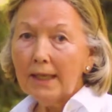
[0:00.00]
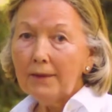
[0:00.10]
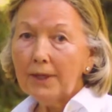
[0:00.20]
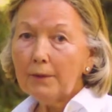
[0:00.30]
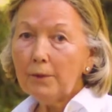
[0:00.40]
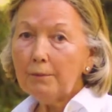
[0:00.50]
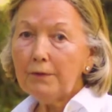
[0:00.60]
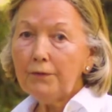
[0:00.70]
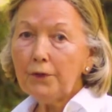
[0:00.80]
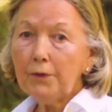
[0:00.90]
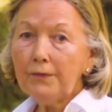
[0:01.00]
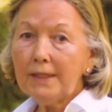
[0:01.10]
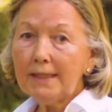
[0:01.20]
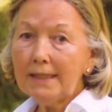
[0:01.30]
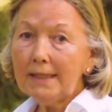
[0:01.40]
there will be few of
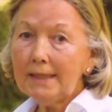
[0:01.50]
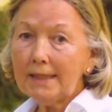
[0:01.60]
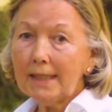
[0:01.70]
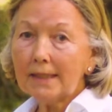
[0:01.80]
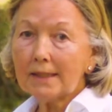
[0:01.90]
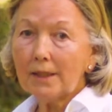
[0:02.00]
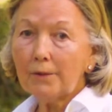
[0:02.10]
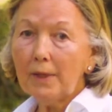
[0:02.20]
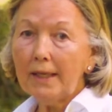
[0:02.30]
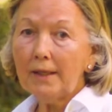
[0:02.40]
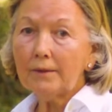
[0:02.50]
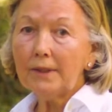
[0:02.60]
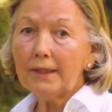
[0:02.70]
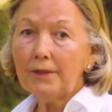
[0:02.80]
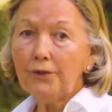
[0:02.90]
these insects
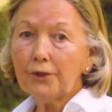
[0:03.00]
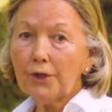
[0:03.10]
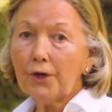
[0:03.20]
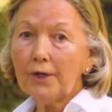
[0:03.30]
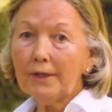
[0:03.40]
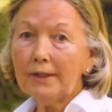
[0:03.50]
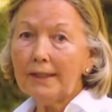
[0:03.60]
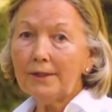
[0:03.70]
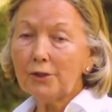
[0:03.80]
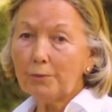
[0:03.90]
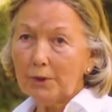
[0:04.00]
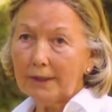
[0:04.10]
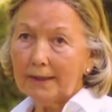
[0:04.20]
around in your garden in the spring.